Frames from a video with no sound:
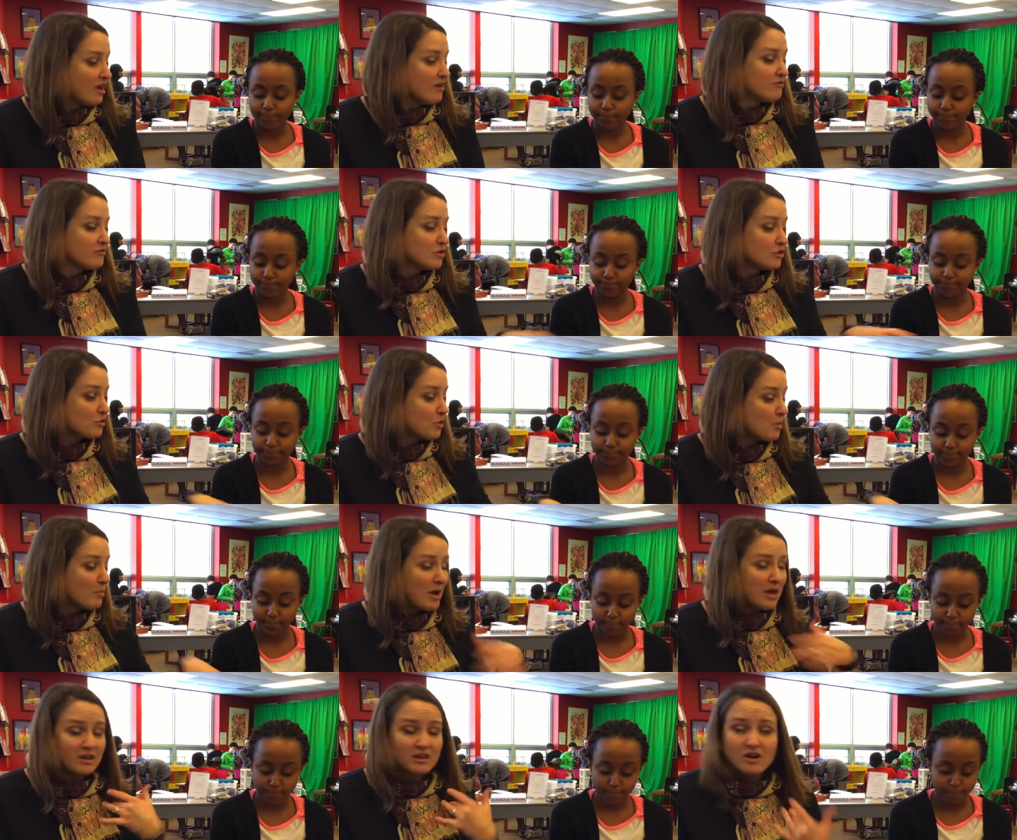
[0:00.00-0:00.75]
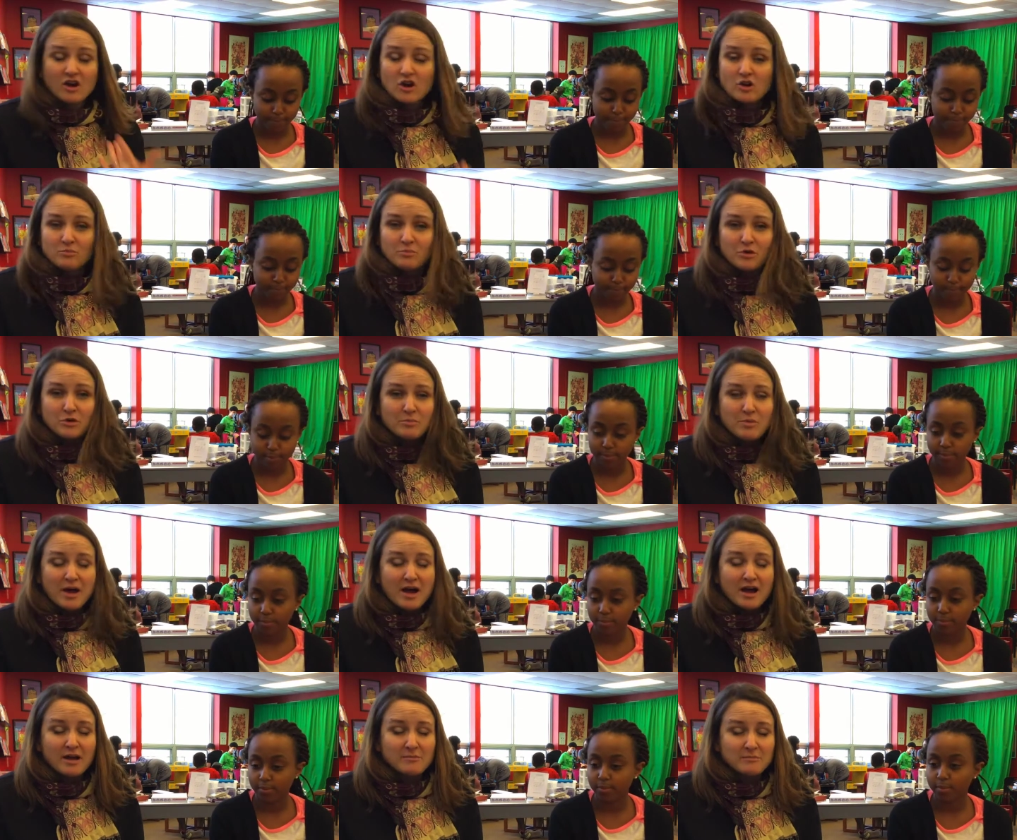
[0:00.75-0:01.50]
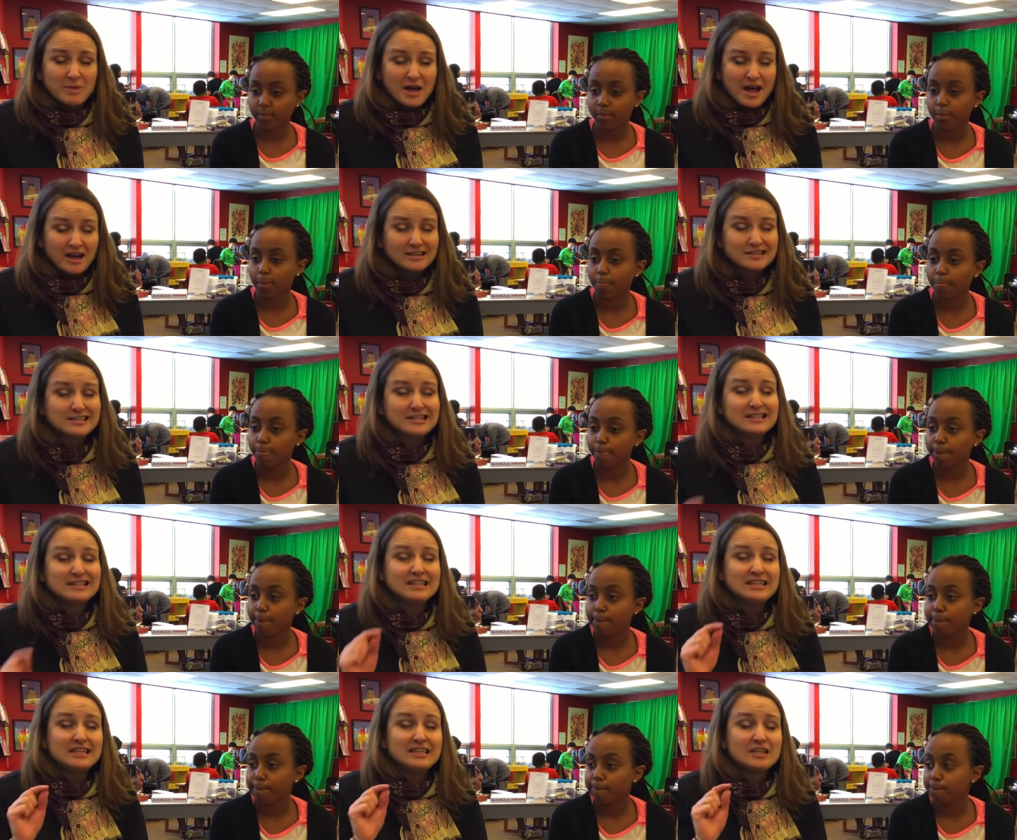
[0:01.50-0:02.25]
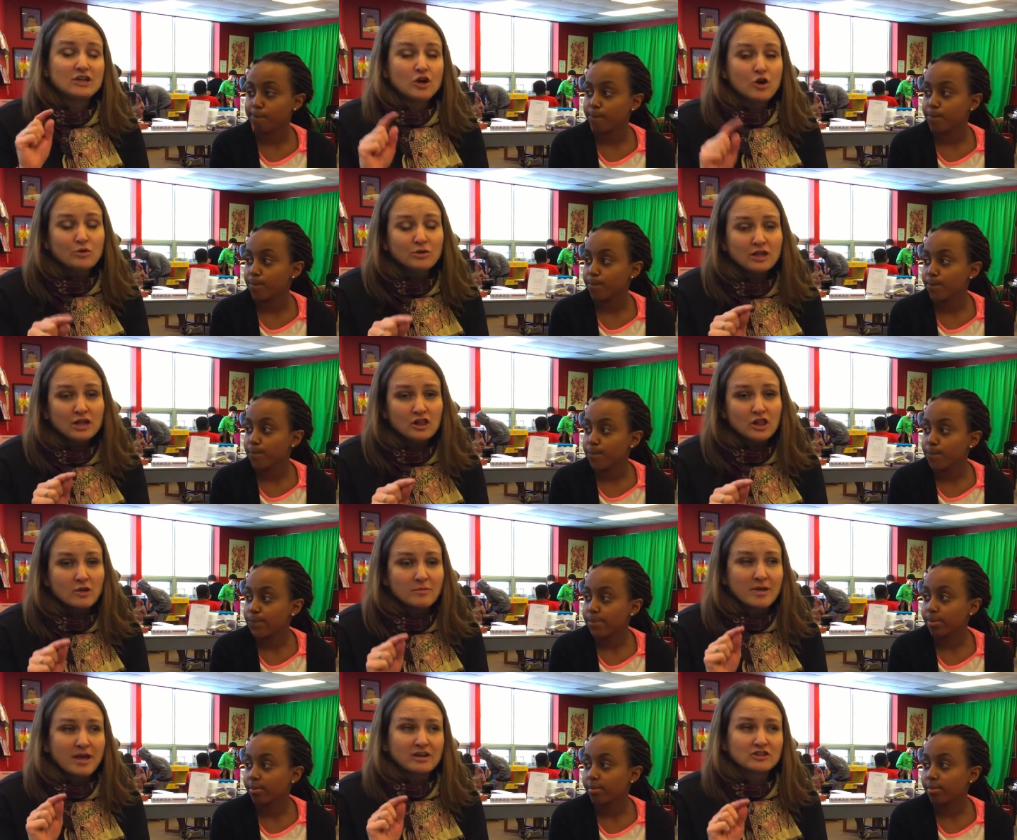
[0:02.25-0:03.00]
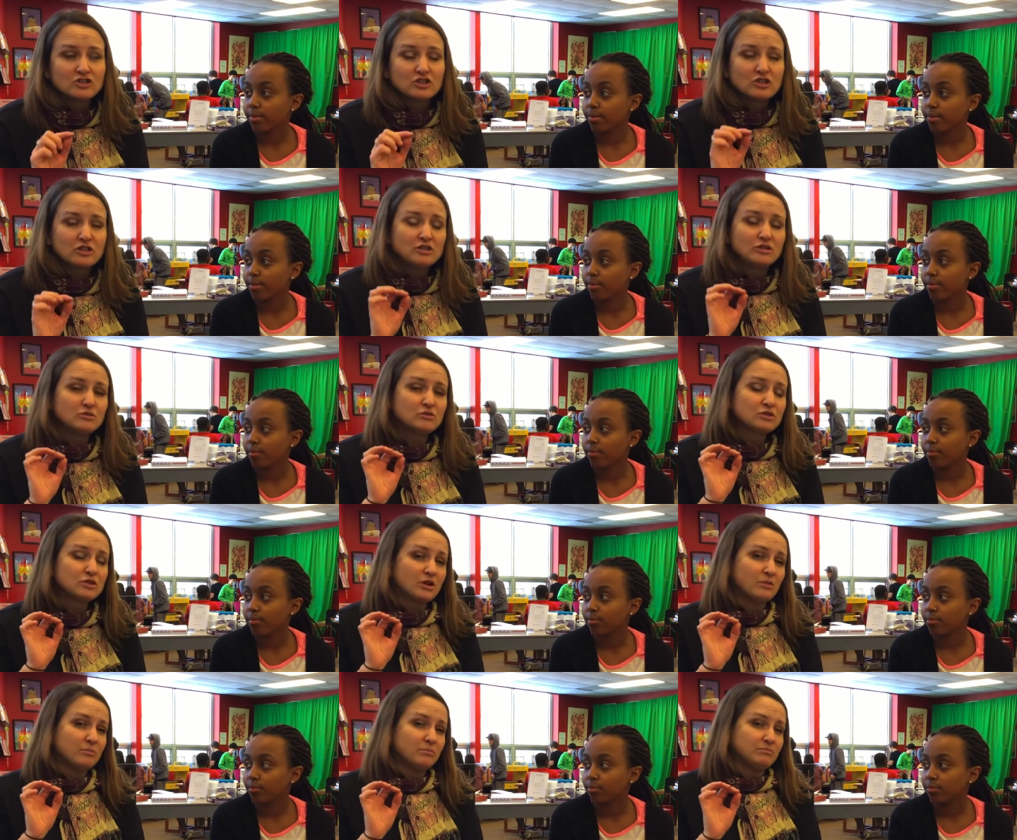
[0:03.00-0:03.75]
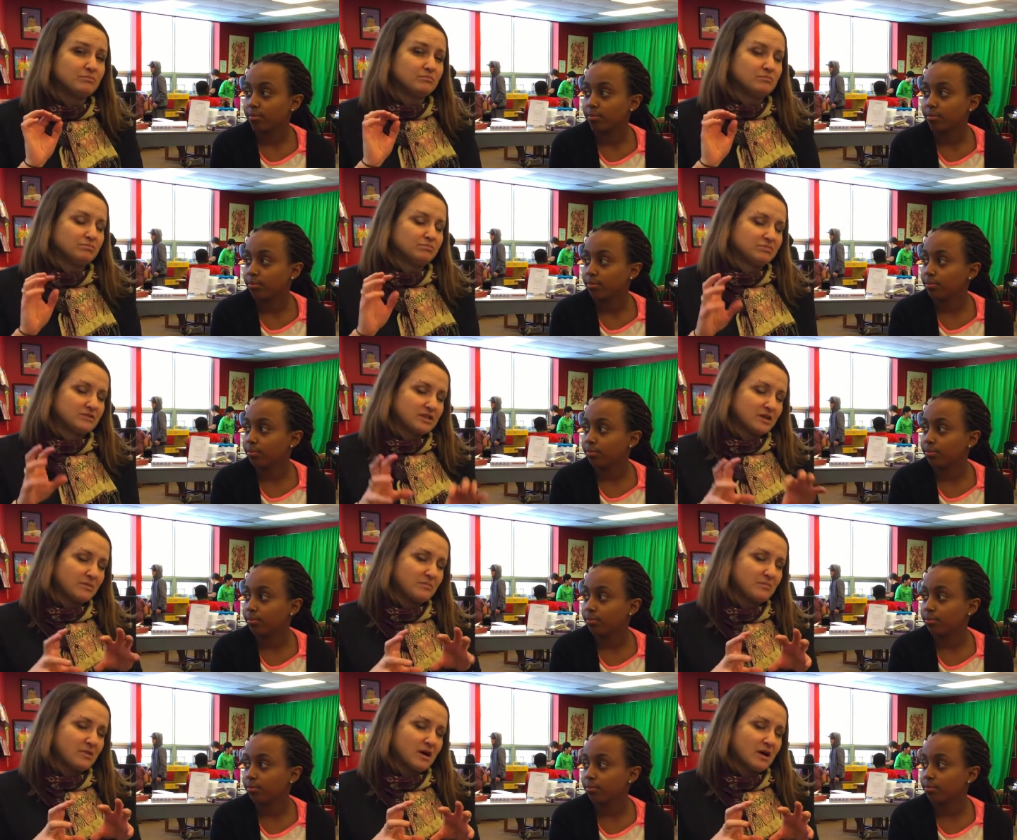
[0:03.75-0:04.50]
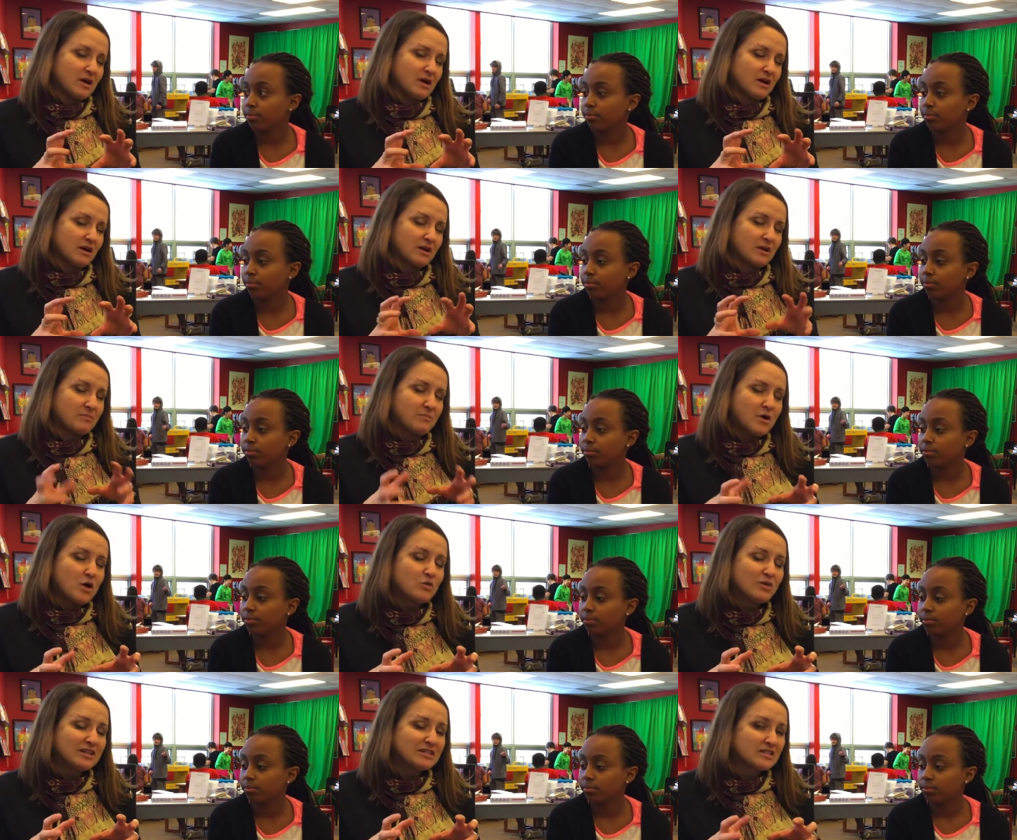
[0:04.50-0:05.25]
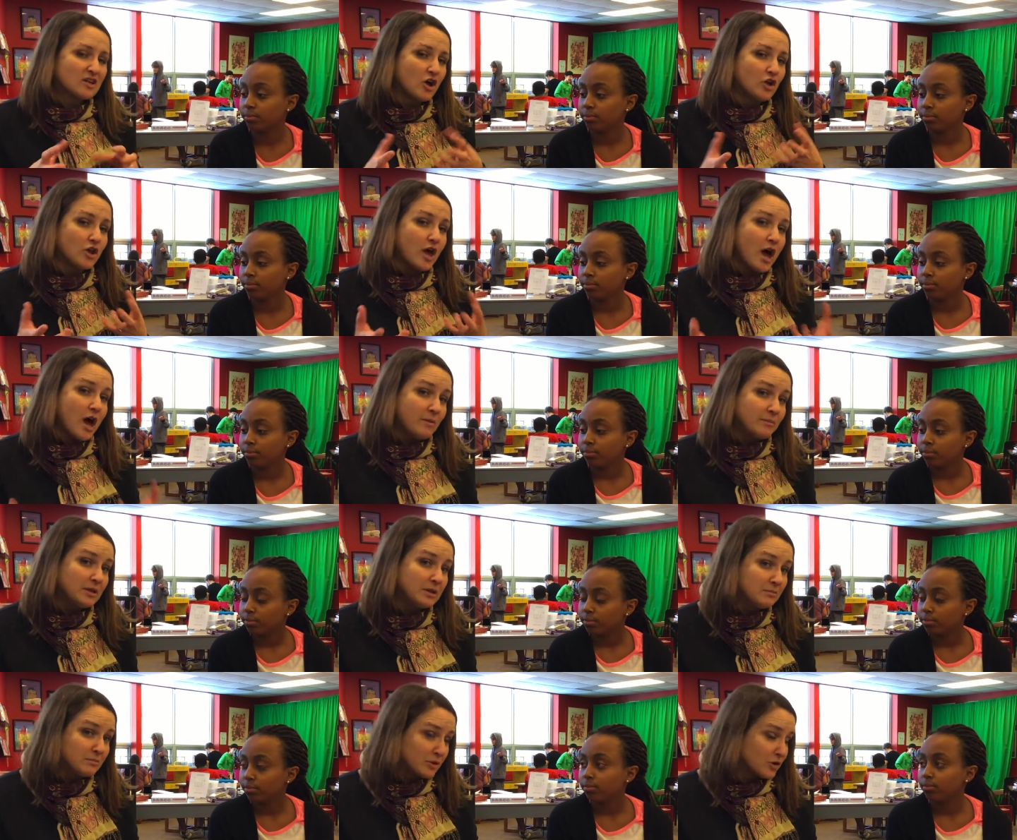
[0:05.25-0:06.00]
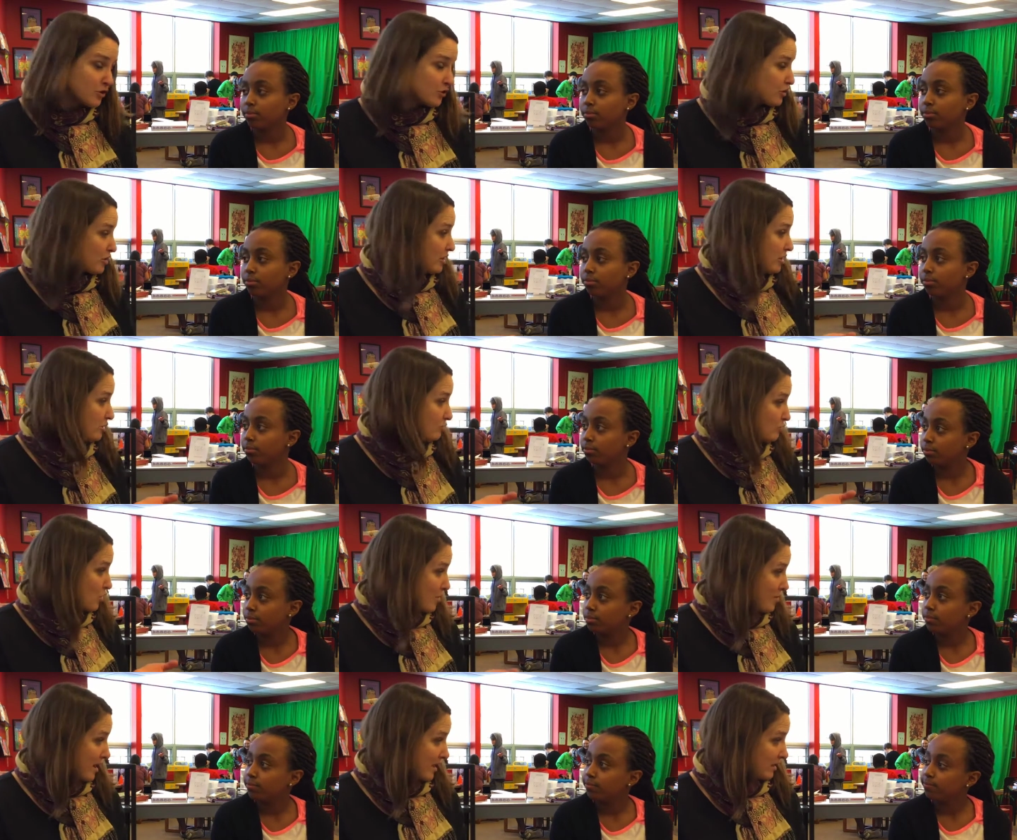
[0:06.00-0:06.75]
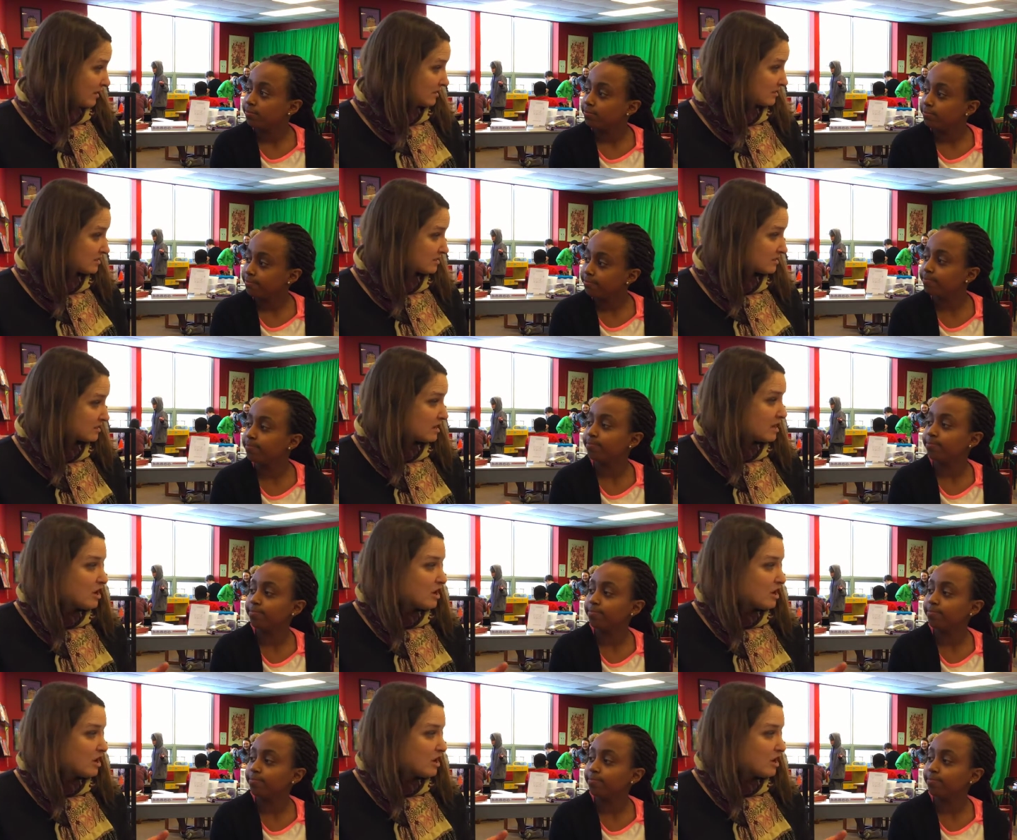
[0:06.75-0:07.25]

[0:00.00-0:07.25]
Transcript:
Speaker 1: For the robotic cardboard box, the Coding Club actually used some components called Hummingbird Robotics,